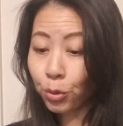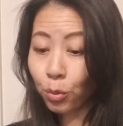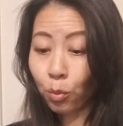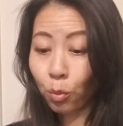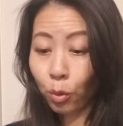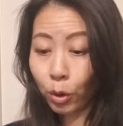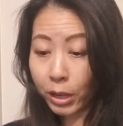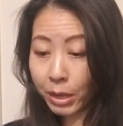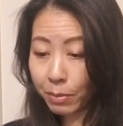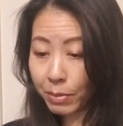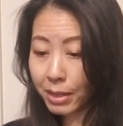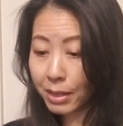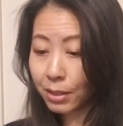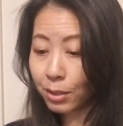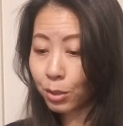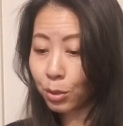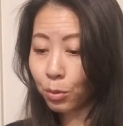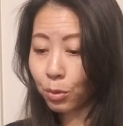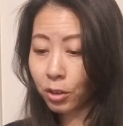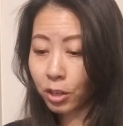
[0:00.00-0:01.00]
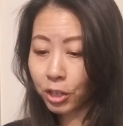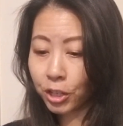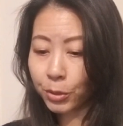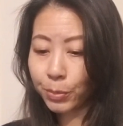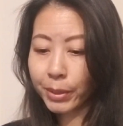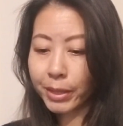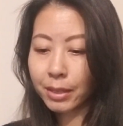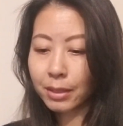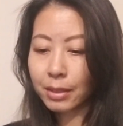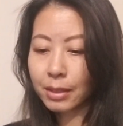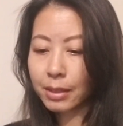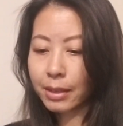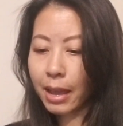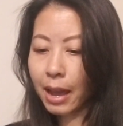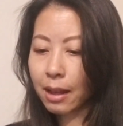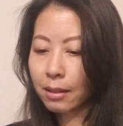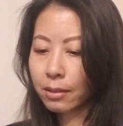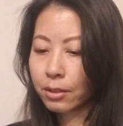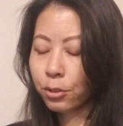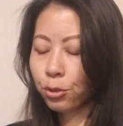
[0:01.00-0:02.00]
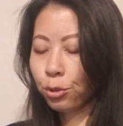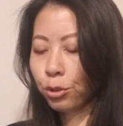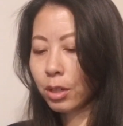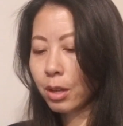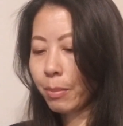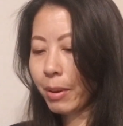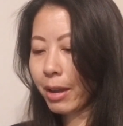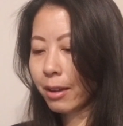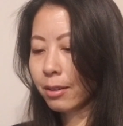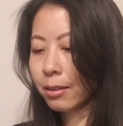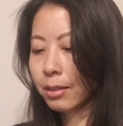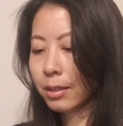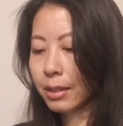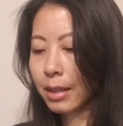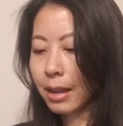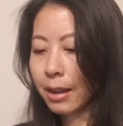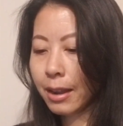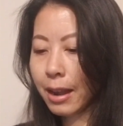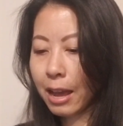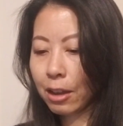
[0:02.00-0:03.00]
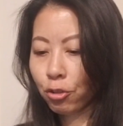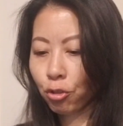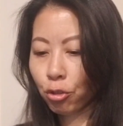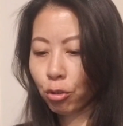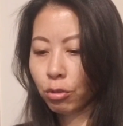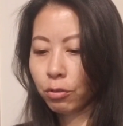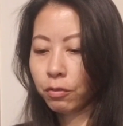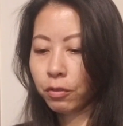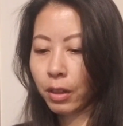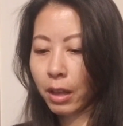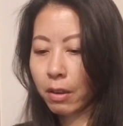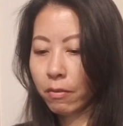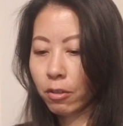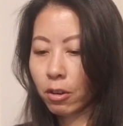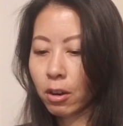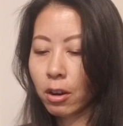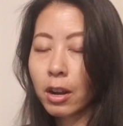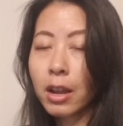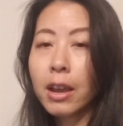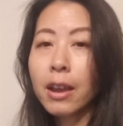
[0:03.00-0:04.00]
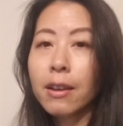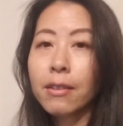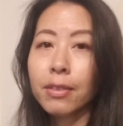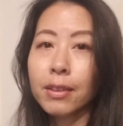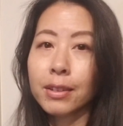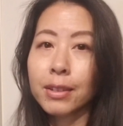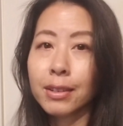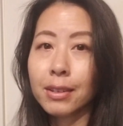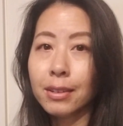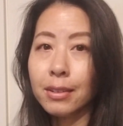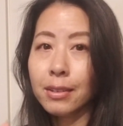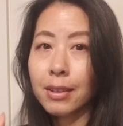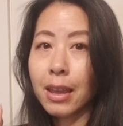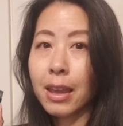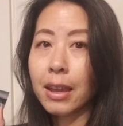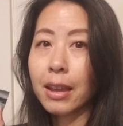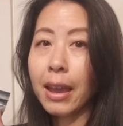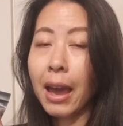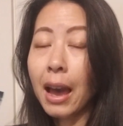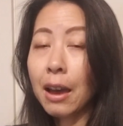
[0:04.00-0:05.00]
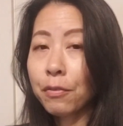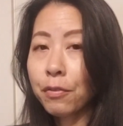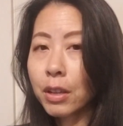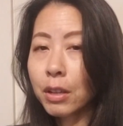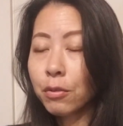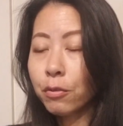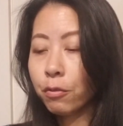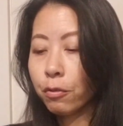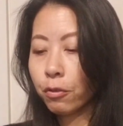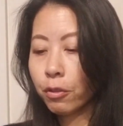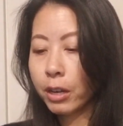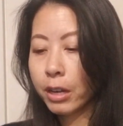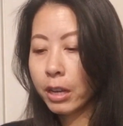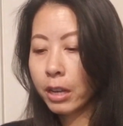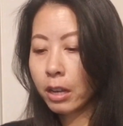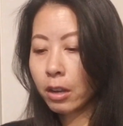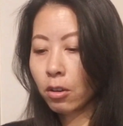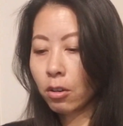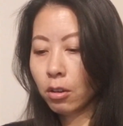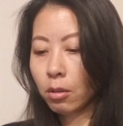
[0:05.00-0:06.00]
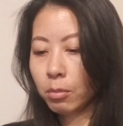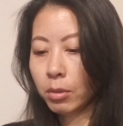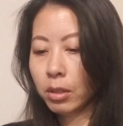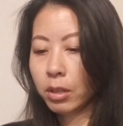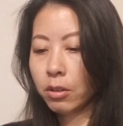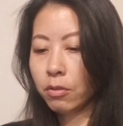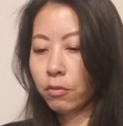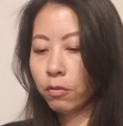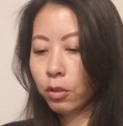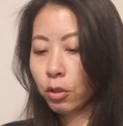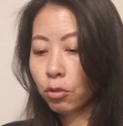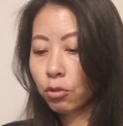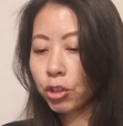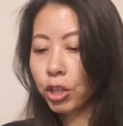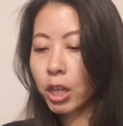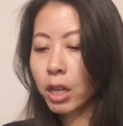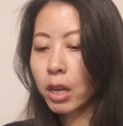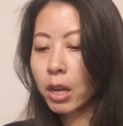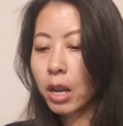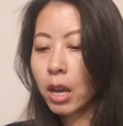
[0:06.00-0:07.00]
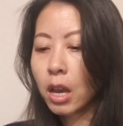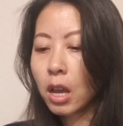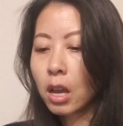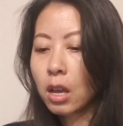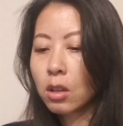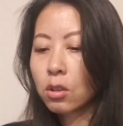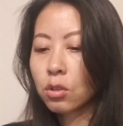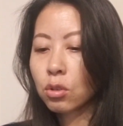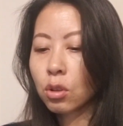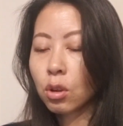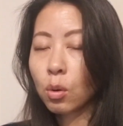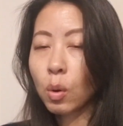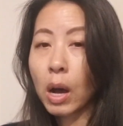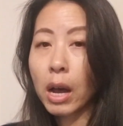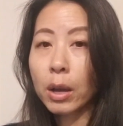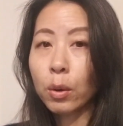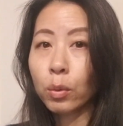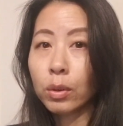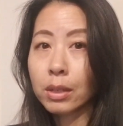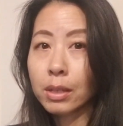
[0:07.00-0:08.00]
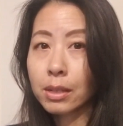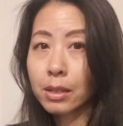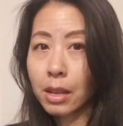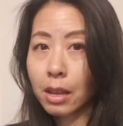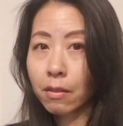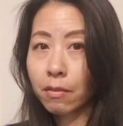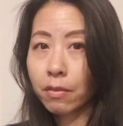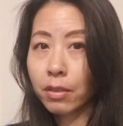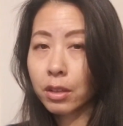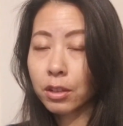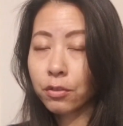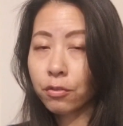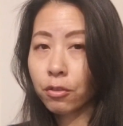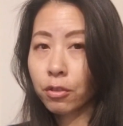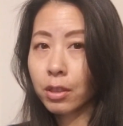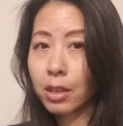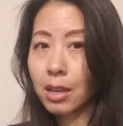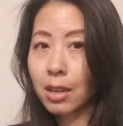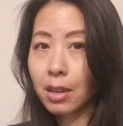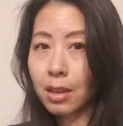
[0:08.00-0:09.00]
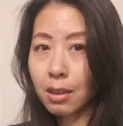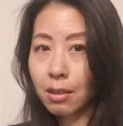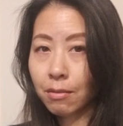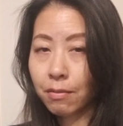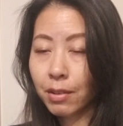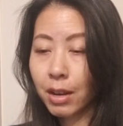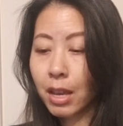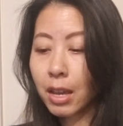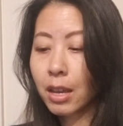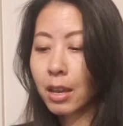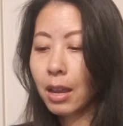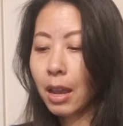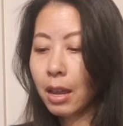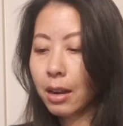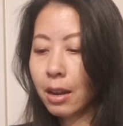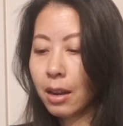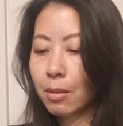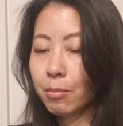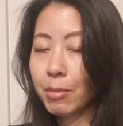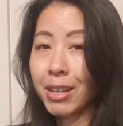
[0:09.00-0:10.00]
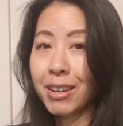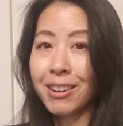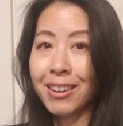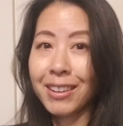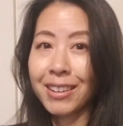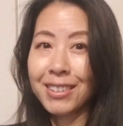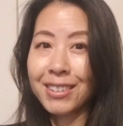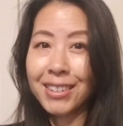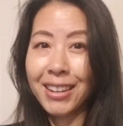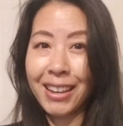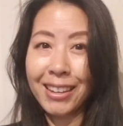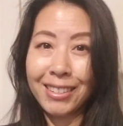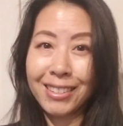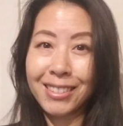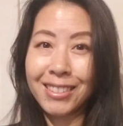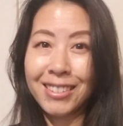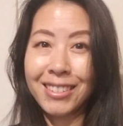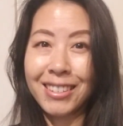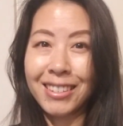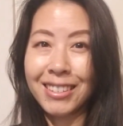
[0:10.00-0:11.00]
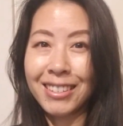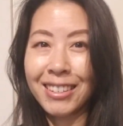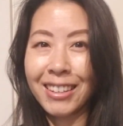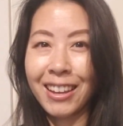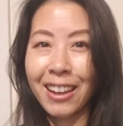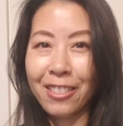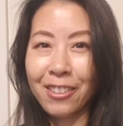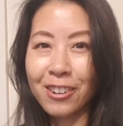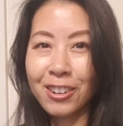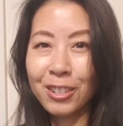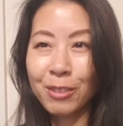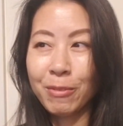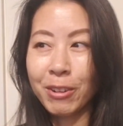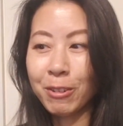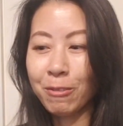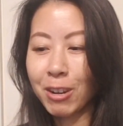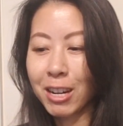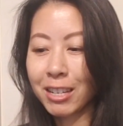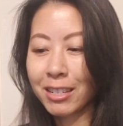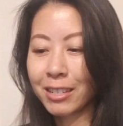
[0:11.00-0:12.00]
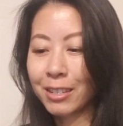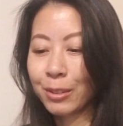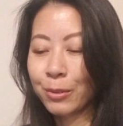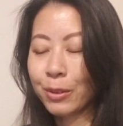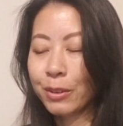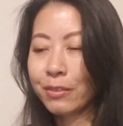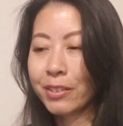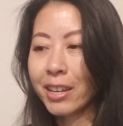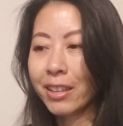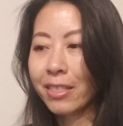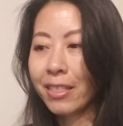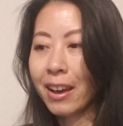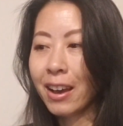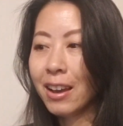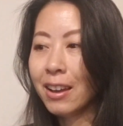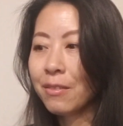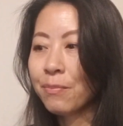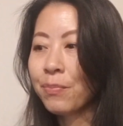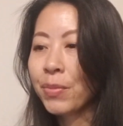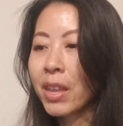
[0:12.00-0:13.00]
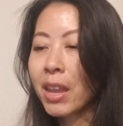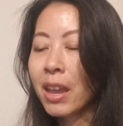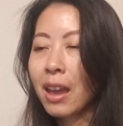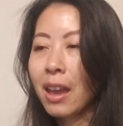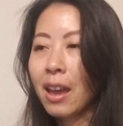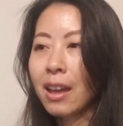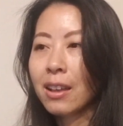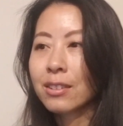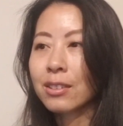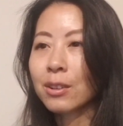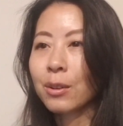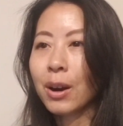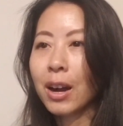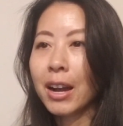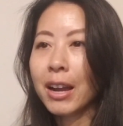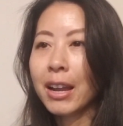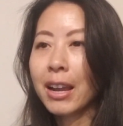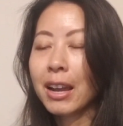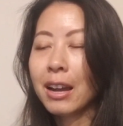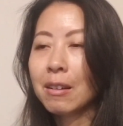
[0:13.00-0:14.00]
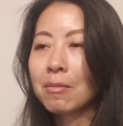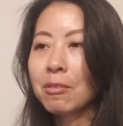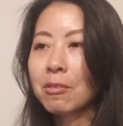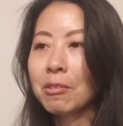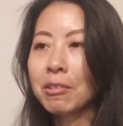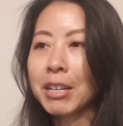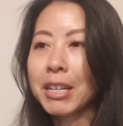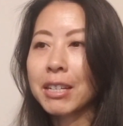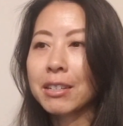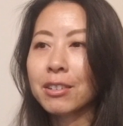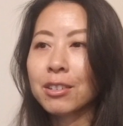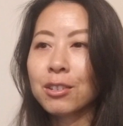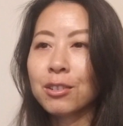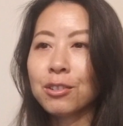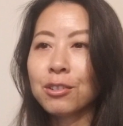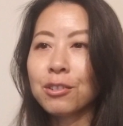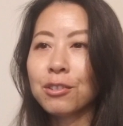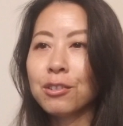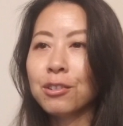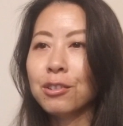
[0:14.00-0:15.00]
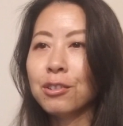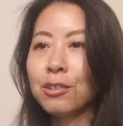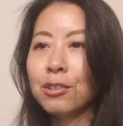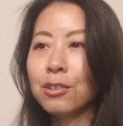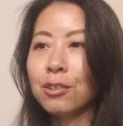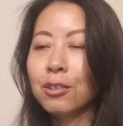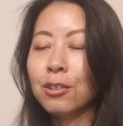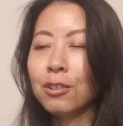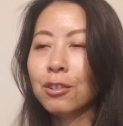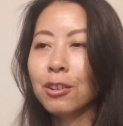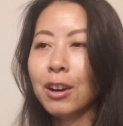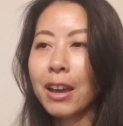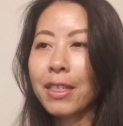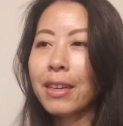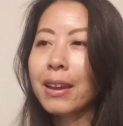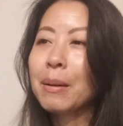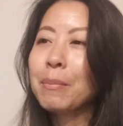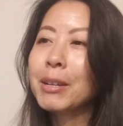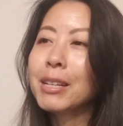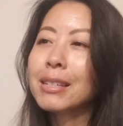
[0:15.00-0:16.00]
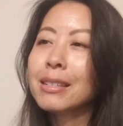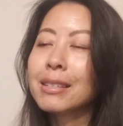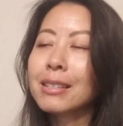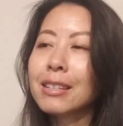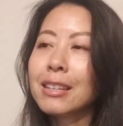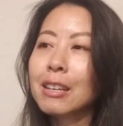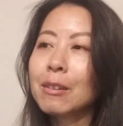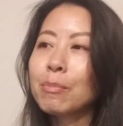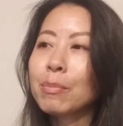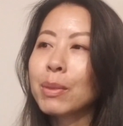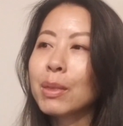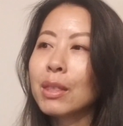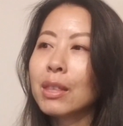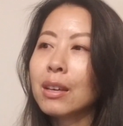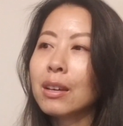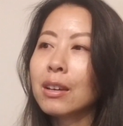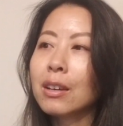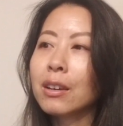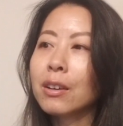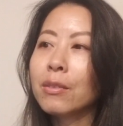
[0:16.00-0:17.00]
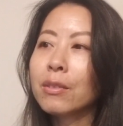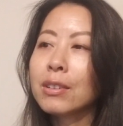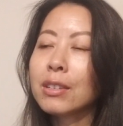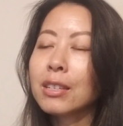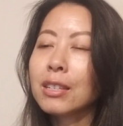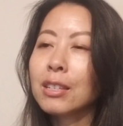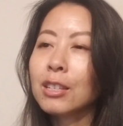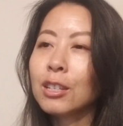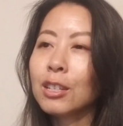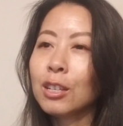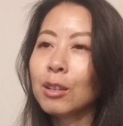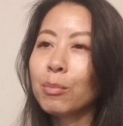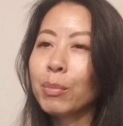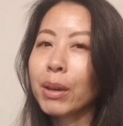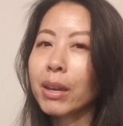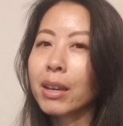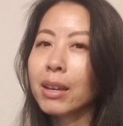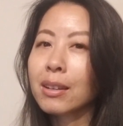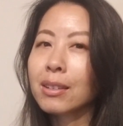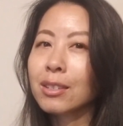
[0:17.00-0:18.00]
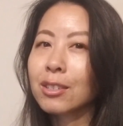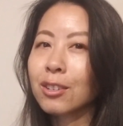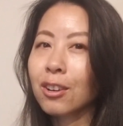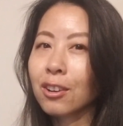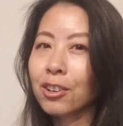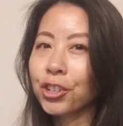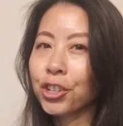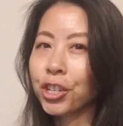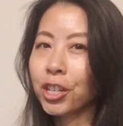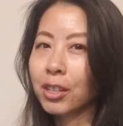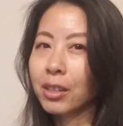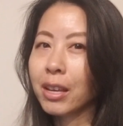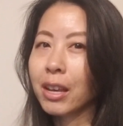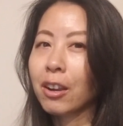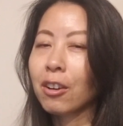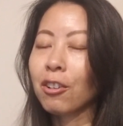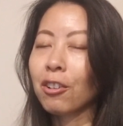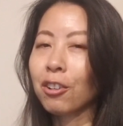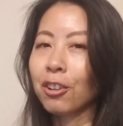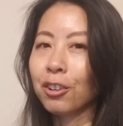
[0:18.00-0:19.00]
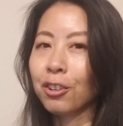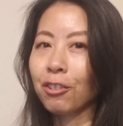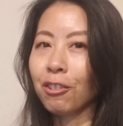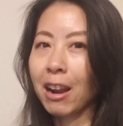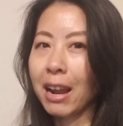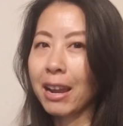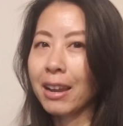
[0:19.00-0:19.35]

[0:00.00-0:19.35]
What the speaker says: rooibos, orange peels, calendula petals, and natural flavor. This is a caffeine-free herbal infusion, so I will save this for the evening and hubby and I can taste the tea together. It's been a while since we've done that. So I am going to, I think I'm going to steep the Tea Pigs Darjeeling Earl Grey